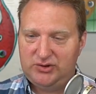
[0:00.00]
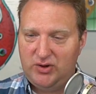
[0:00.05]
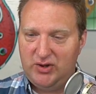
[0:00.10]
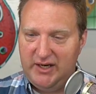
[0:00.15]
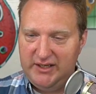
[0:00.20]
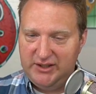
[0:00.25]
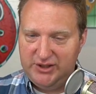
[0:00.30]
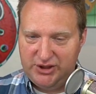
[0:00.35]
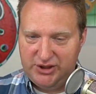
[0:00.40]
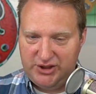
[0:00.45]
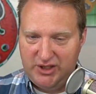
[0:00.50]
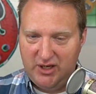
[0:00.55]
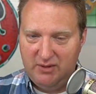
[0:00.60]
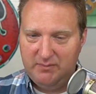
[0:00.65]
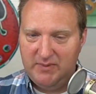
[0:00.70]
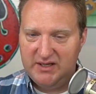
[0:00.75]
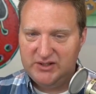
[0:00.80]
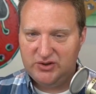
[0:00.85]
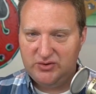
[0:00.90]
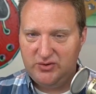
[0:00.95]
try to
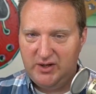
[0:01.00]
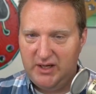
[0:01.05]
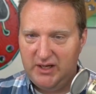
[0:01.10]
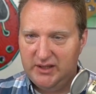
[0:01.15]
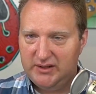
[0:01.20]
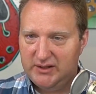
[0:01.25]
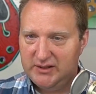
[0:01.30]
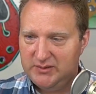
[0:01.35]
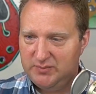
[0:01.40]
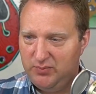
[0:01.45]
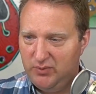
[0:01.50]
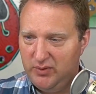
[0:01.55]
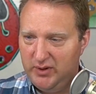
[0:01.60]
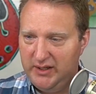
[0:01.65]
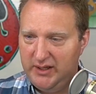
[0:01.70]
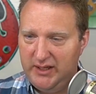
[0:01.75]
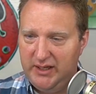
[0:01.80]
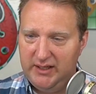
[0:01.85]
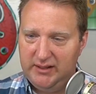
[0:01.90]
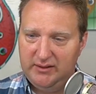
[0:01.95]
share my screen at this
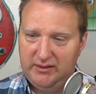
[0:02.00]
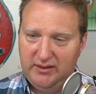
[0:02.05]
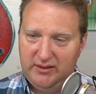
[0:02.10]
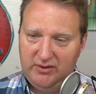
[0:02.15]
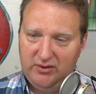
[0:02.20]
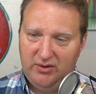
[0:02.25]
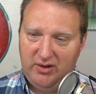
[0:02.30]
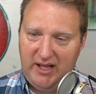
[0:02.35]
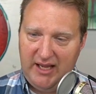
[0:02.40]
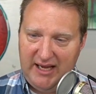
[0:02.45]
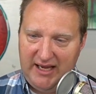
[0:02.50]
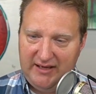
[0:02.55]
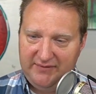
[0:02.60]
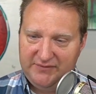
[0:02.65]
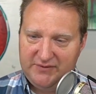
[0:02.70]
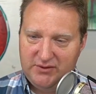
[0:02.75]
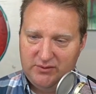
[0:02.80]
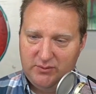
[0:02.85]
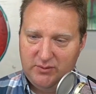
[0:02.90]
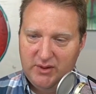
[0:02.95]
point, and you'll
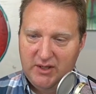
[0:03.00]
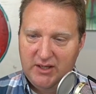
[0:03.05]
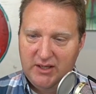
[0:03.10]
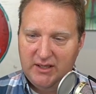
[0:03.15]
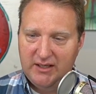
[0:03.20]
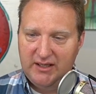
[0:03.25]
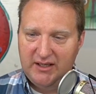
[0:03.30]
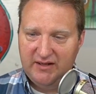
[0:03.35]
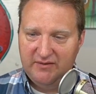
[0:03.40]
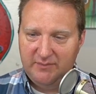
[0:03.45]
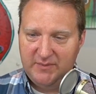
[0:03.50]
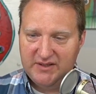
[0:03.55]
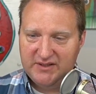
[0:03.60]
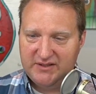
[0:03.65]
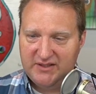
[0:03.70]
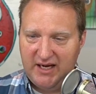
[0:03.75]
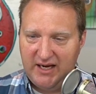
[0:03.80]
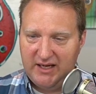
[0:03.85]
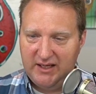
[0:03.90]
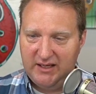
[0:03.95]
have to give me
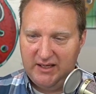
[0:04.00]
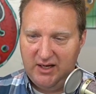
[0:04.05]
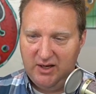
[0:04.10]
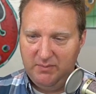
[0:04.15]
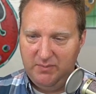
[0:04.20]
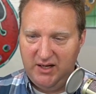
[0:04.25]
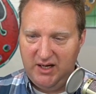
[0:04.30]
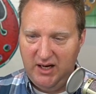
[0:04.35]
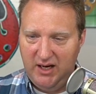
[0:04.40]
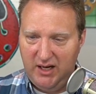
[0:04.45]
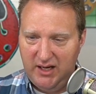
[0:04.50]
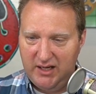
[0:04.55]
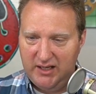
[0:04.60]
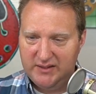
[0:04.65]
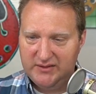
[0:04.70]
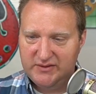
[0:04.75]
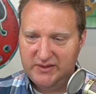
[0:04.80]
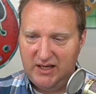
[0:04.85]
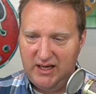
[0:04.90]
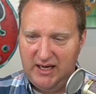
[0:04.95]
a second here
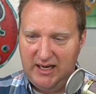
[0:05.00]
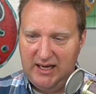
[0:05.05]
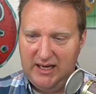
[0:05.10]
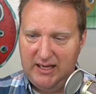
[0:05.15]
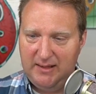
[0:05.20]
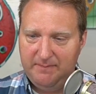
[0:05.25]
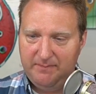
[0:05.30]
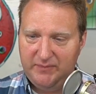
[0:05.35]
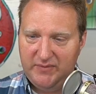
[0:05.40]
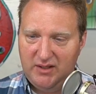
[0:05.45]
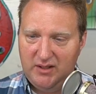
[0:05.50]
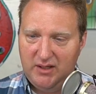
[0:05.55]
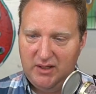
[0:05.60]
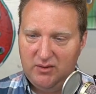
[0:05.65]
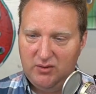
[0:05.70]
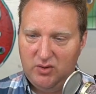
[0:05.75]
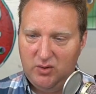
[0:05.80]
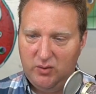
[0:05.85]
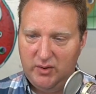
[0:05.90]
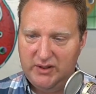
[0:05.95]
because I'm, you
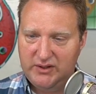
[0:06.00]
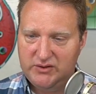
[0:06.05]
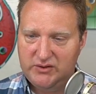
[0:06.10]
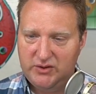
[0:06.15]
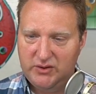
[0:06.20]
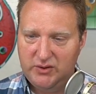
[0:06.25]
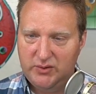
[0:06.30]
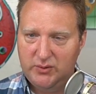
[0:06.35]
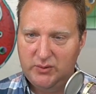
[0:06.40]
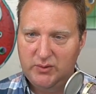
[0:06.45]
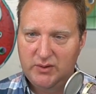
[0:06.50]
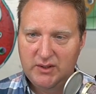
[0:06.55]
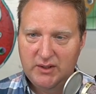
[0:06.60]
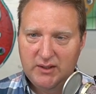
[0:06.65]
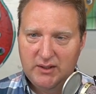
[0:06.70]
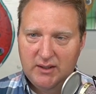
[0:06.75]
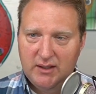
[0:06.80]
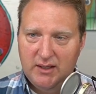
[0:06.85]
know, going to